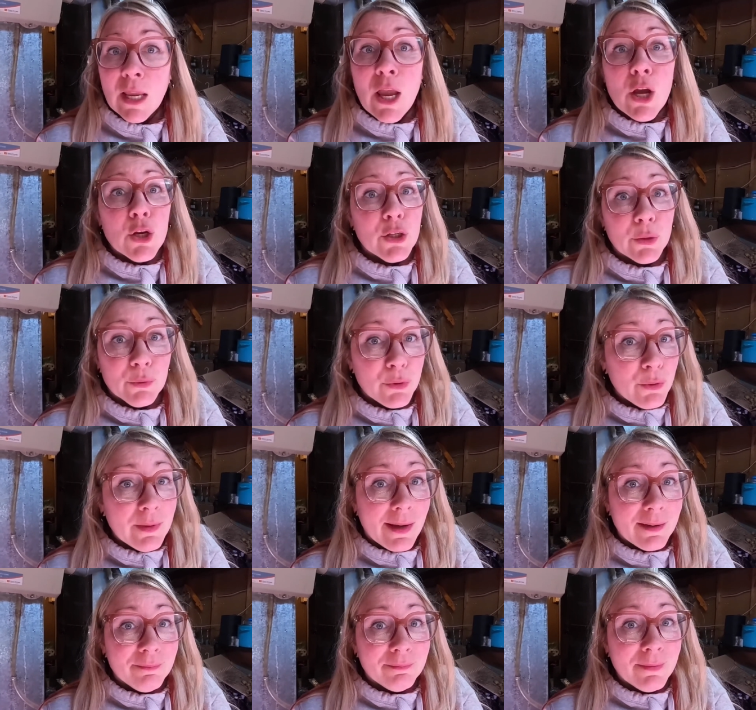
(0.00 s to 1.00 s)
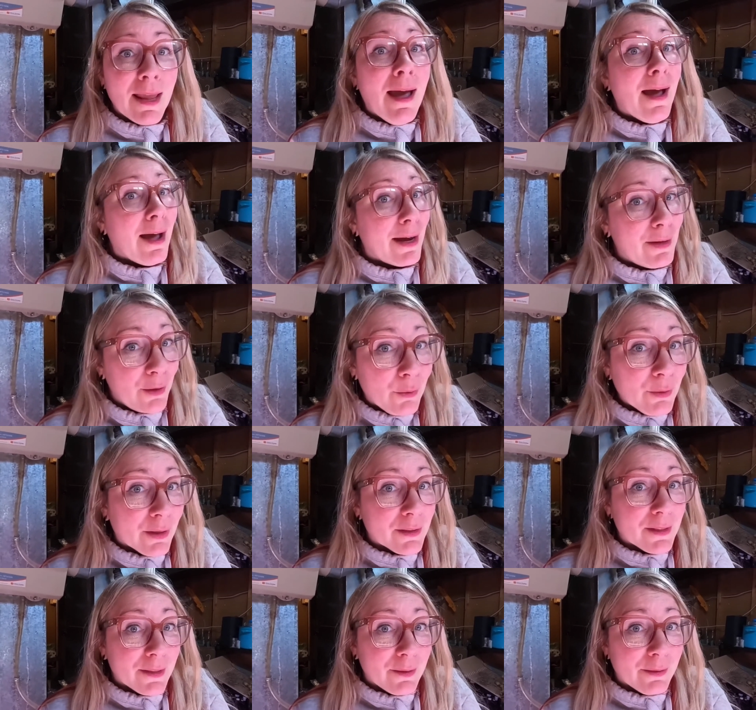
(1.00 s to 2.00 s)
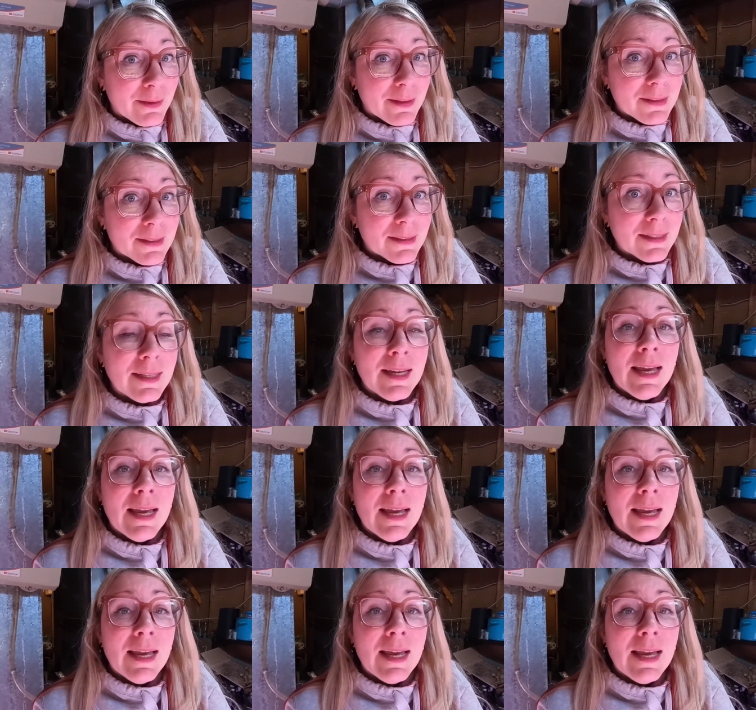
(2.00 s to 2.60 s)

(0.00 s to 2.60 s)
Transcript: Don't do that. I know not to do this.